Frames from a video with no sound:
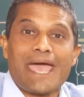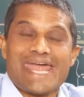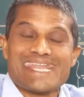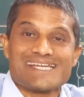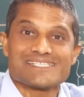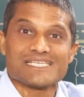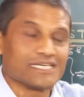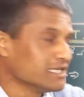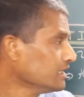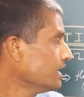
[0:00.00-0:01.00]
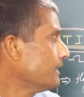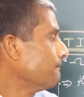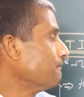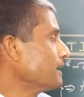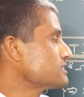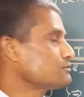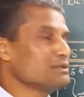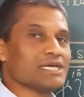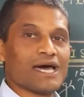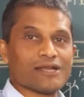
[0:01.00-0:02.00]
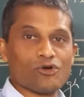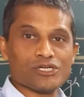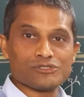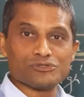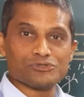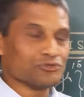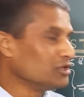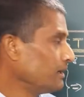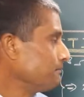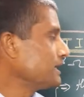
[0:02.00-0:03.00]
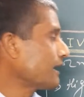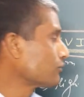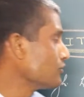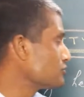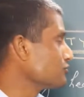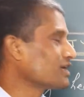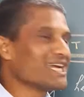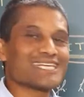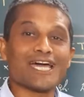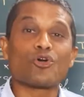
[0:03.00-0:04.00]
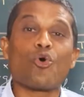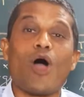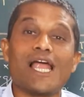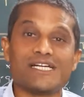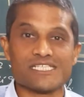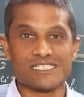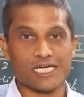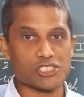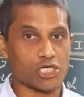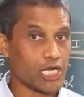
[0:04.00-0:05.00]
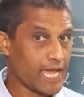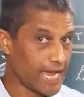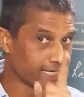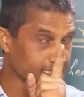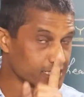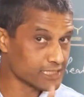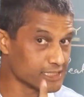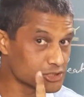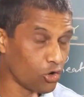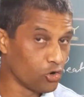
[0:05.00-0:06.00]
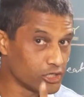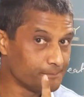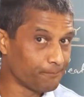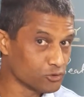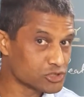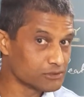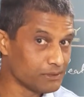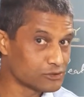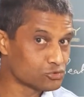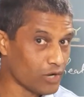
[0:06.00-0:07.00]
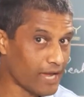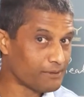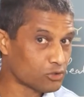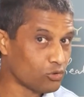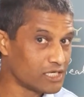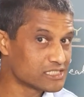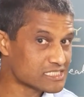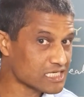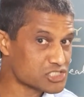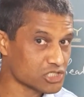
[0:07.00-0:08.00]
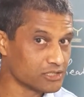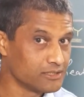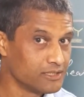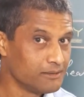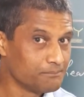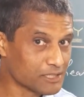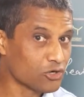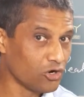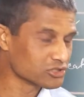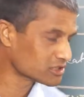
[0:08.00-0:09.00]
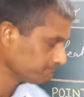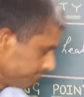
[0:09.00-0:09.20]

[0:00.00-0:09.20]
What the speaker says: energy, what we are going to do, we are going to create a coiled structure. And it is only possible to have a coiled structure because